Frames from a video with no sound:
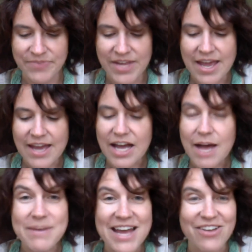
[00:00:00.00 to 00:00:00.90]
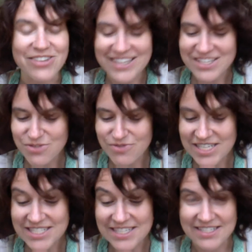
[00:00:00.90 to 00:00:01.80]
Come now, let us
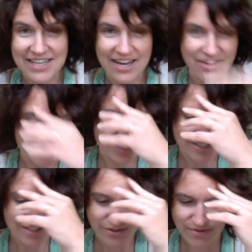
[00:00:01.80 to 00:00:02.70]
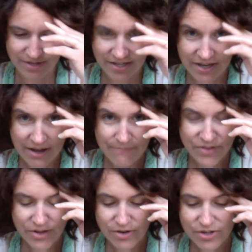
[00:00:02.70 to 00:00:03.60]
reason together, says the Lord.
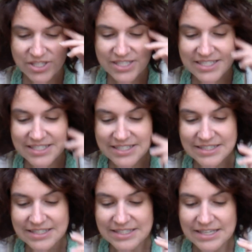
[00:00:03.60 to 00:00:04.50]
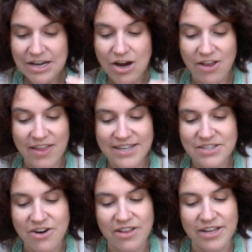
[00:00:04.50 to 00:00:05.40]
Though your sins are like
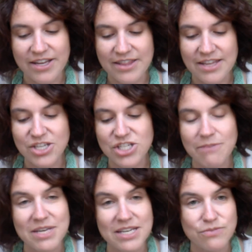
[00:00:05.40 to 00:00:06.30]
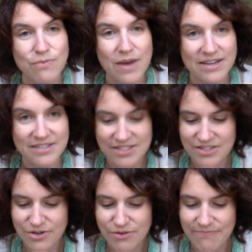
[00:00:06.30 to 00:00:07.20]
scarlet, they shall be as white as
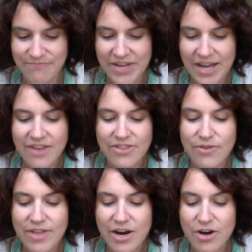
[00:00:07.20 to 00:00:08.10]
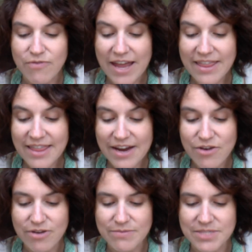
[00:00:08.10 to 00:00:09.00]
snow. Though they are red like
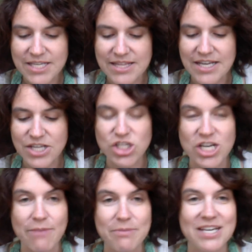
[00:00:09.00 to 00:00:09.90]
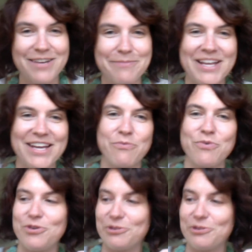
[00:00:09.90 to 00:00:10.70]
crimson, they shall become like wool.